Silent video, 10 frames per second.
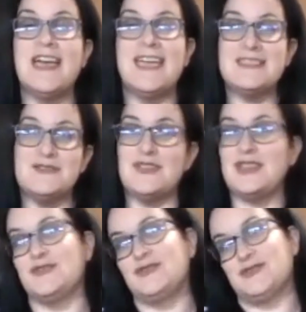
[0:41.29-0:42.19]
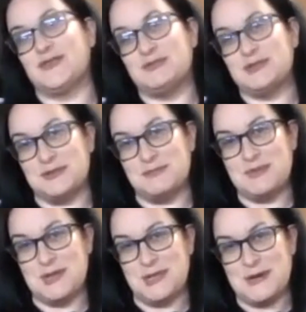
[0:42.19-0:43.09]
in the video description
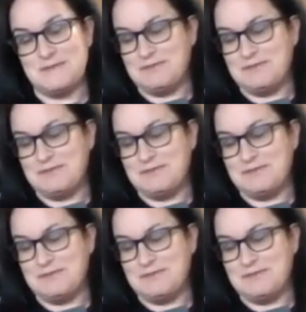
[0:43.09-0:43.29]
below.